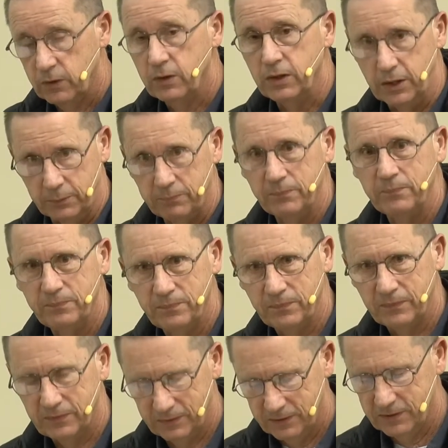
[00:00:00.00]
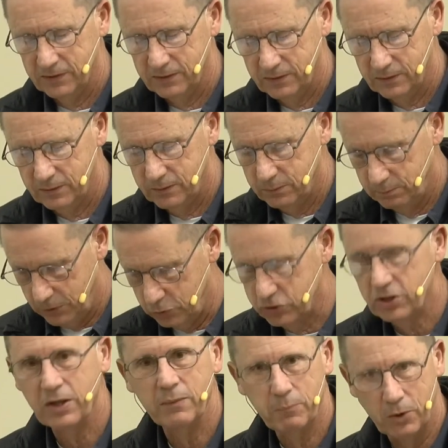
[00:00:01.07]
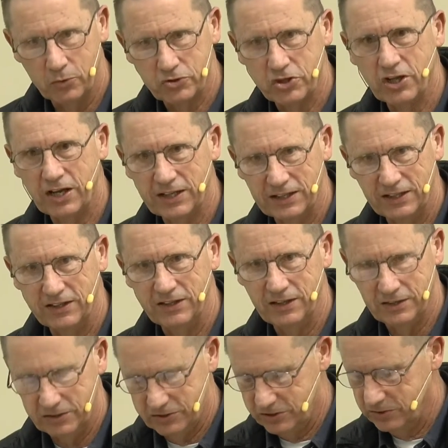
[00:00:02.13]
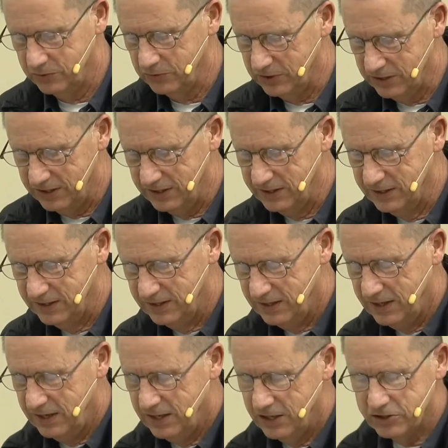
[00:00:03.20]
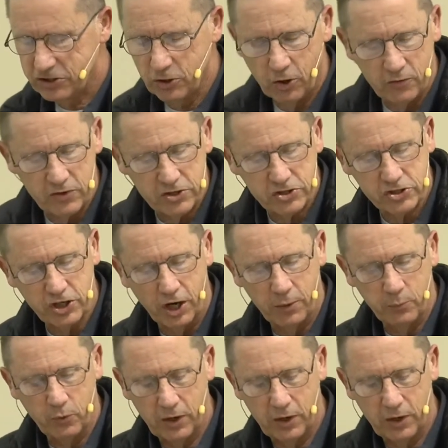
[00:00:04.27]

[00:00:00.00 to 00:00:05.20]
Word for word: Yep. Most most likely, yes. Okay. Let's go over to Psalm